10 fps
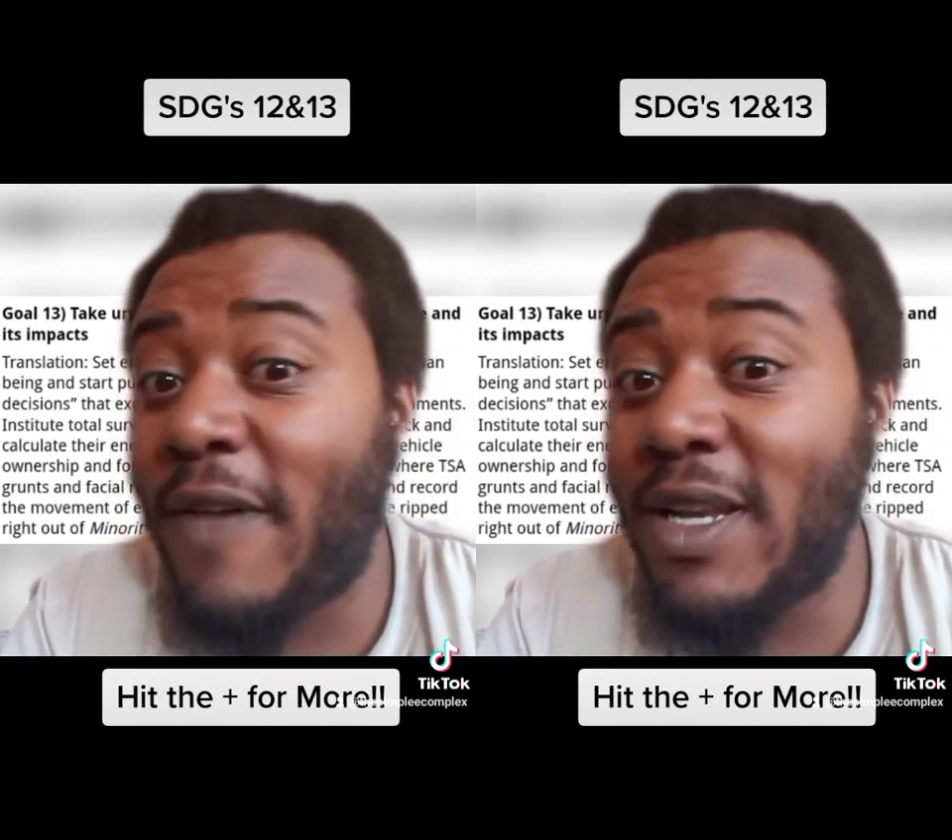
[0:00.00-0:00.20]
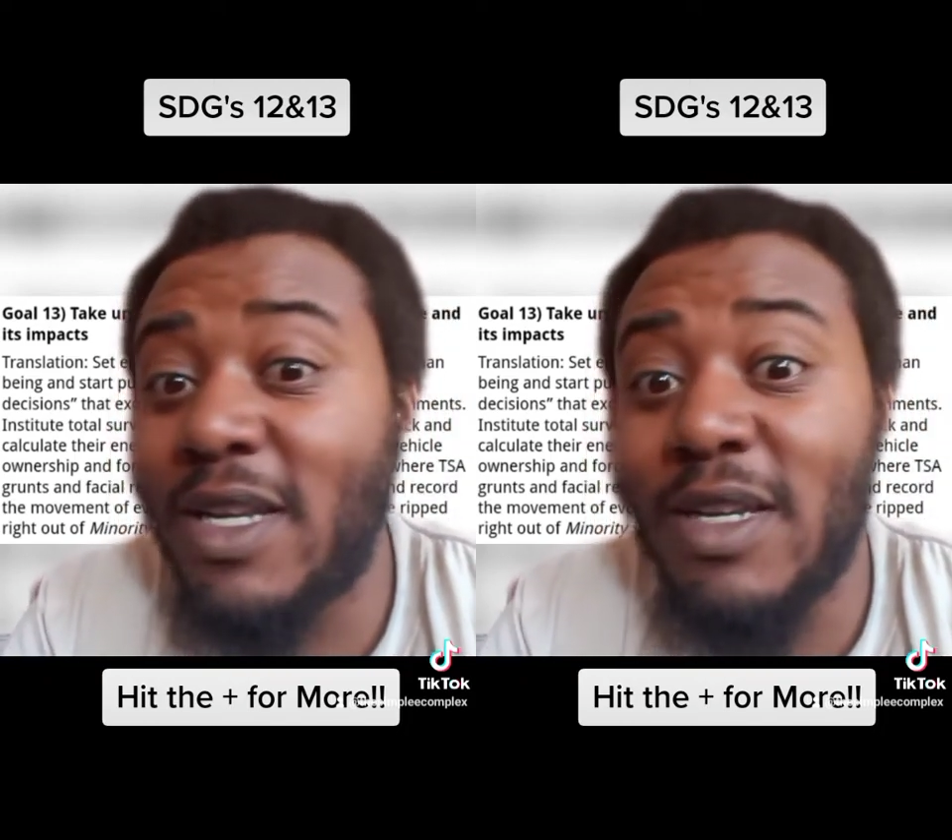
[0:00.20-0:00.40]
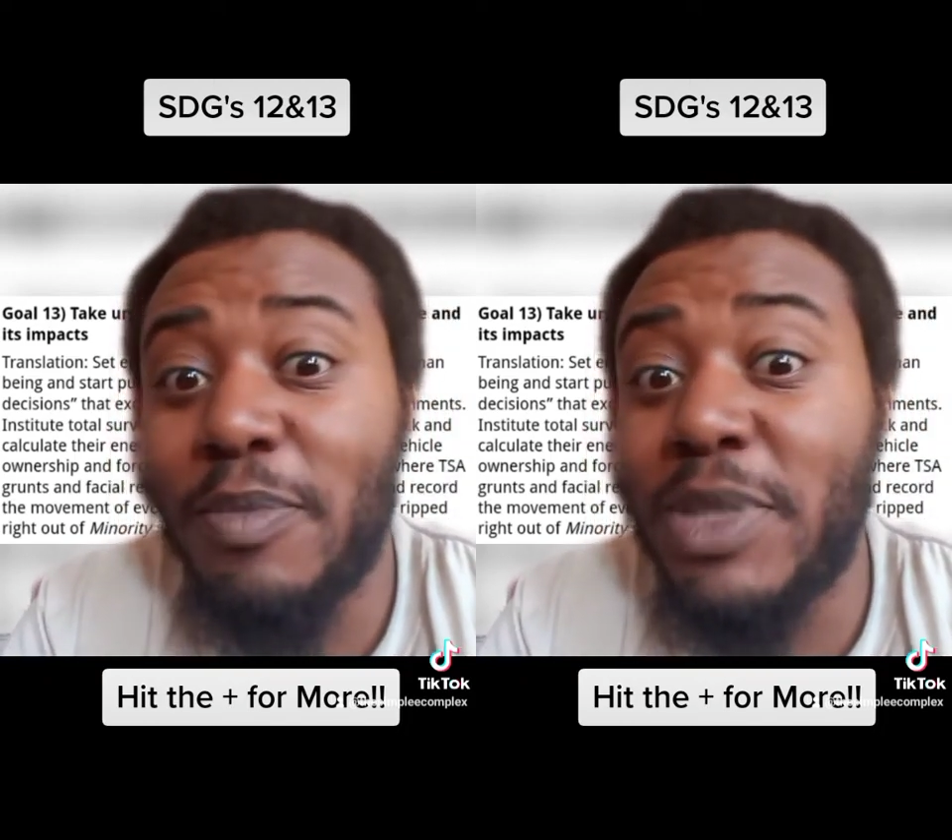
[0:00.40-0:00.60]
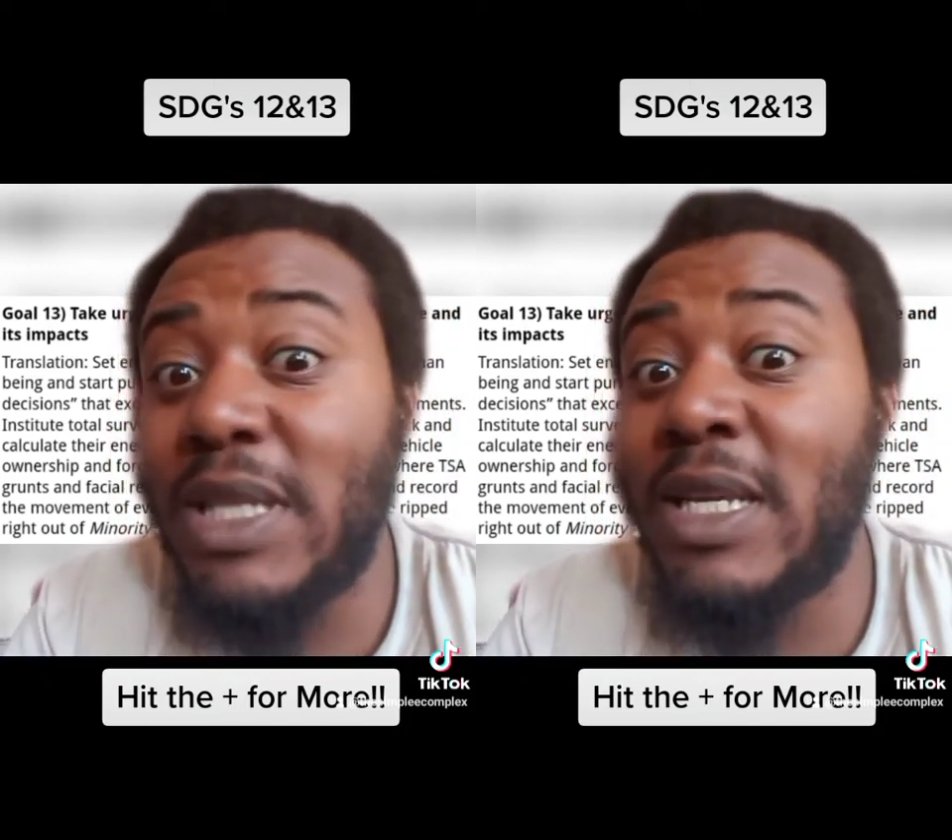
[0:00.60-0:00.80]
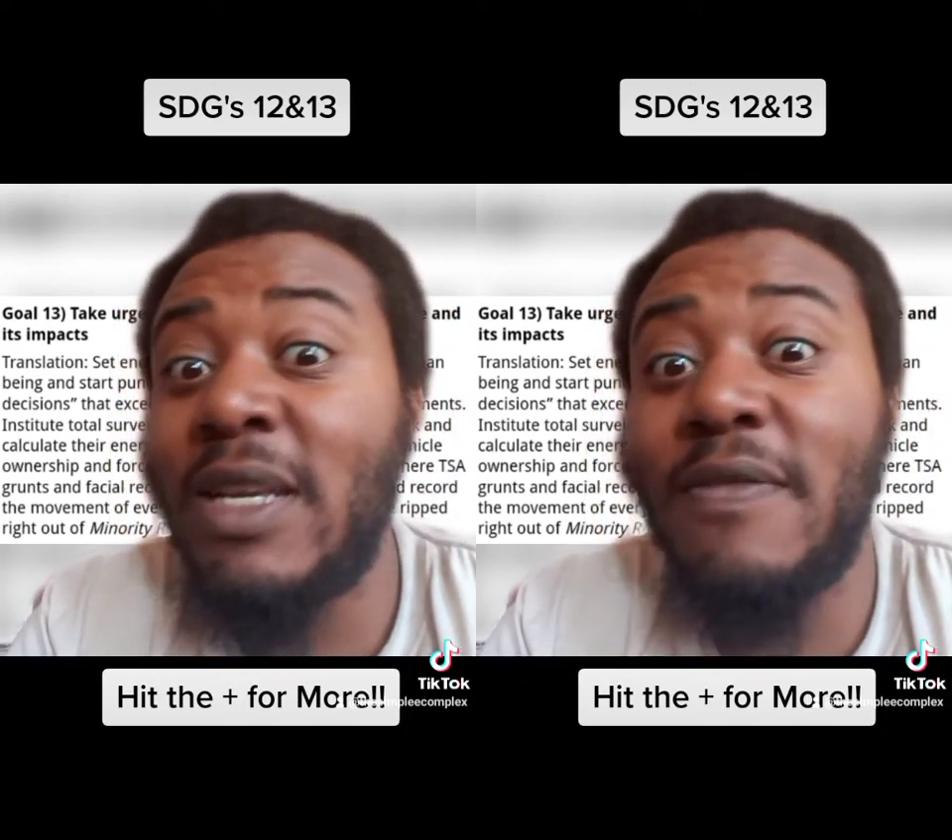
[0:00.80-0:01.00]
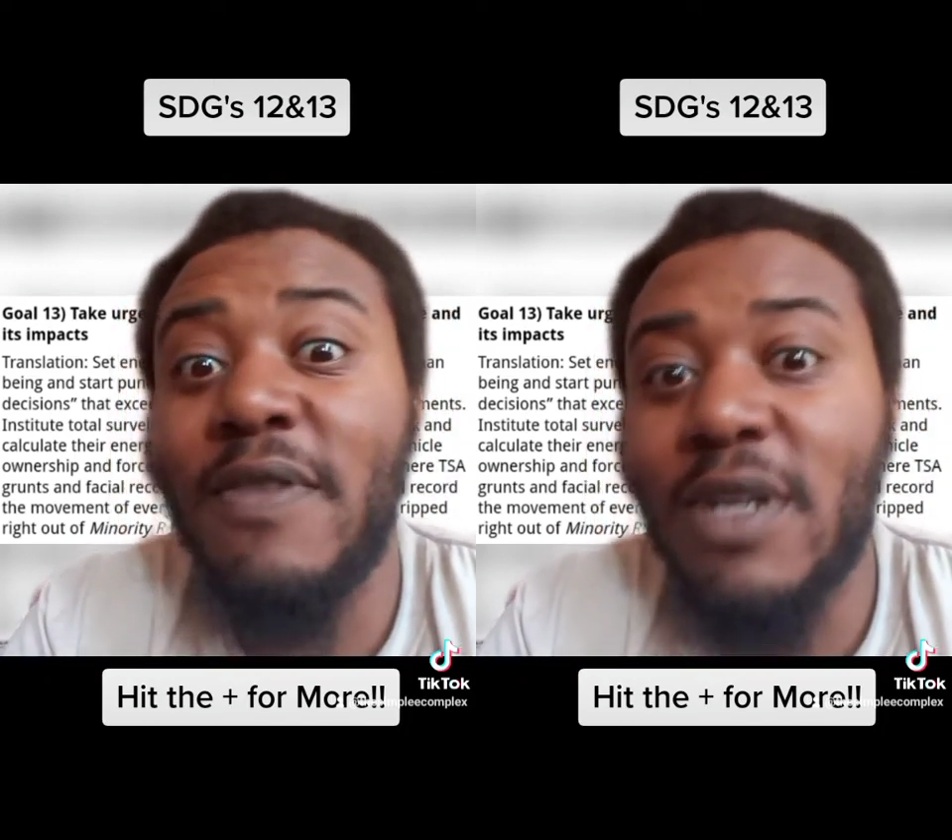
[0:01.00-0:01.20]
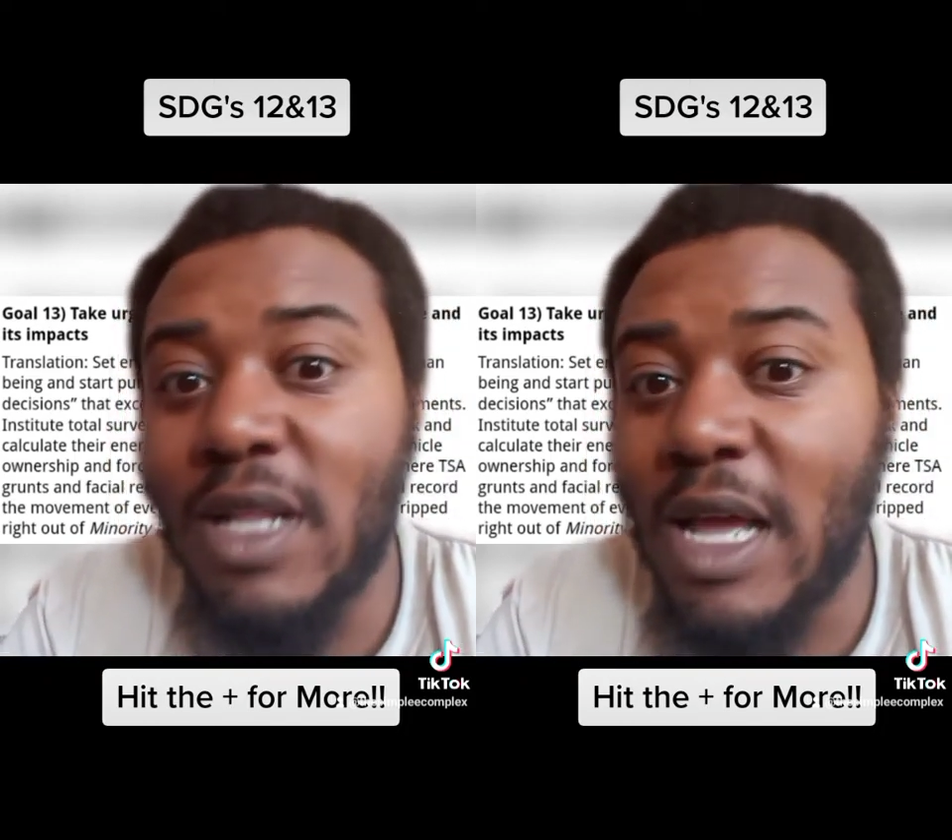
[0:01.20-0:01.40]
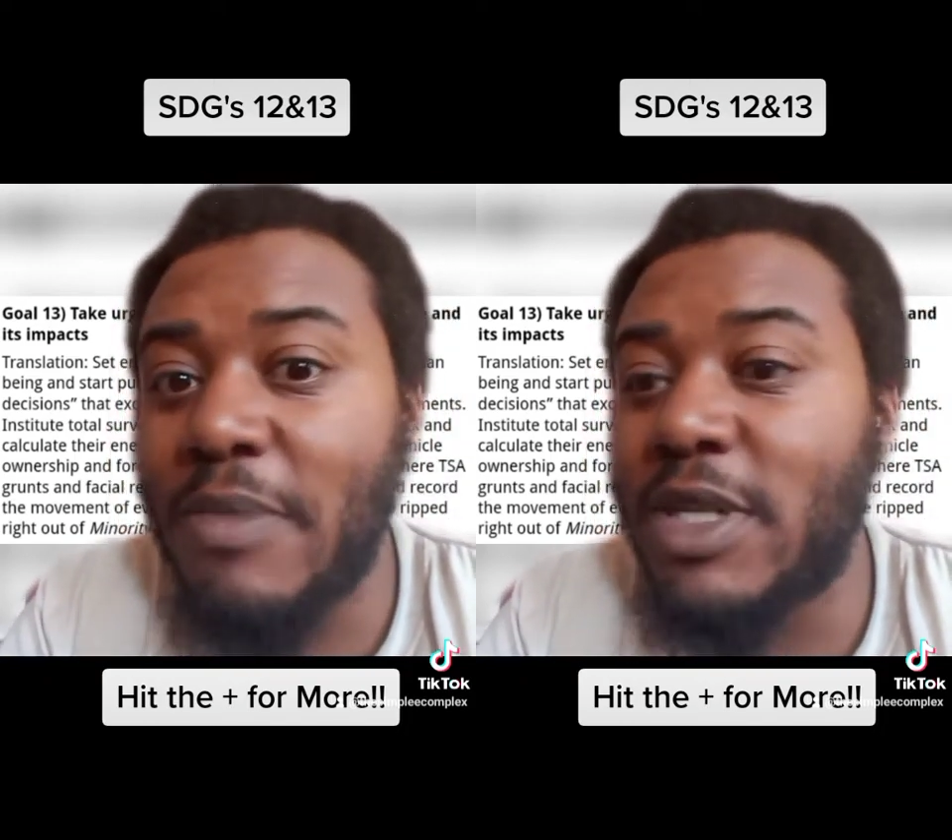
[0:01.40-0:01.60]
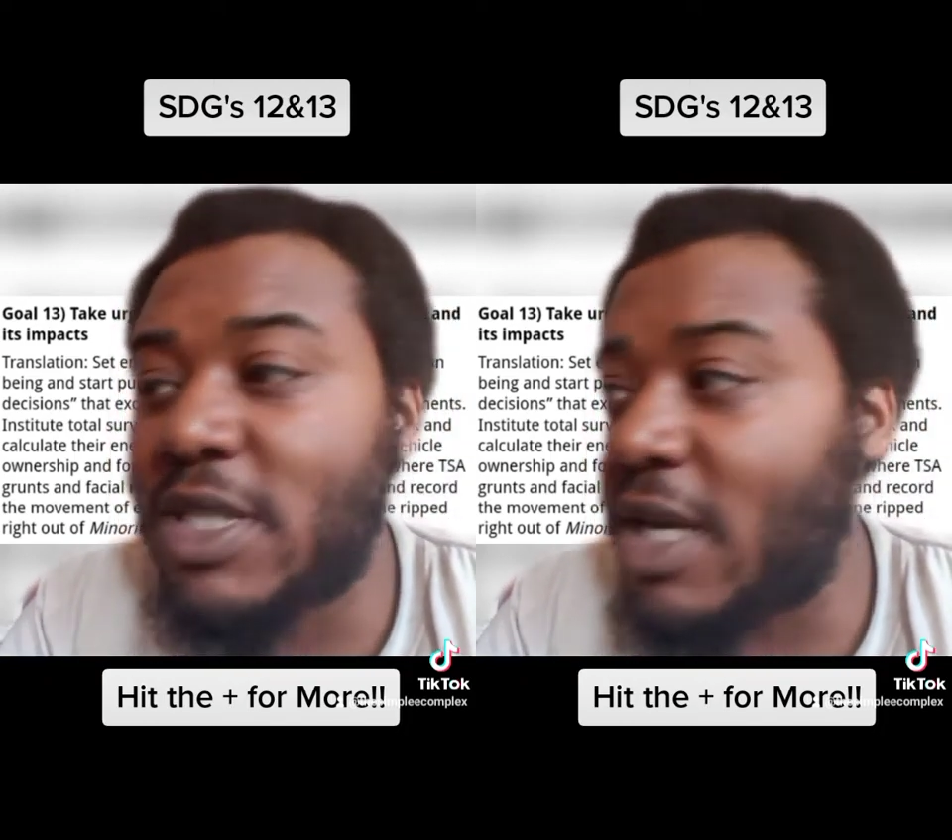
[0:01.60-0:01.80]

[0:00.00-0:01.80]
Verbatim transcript: if I need to believe in climate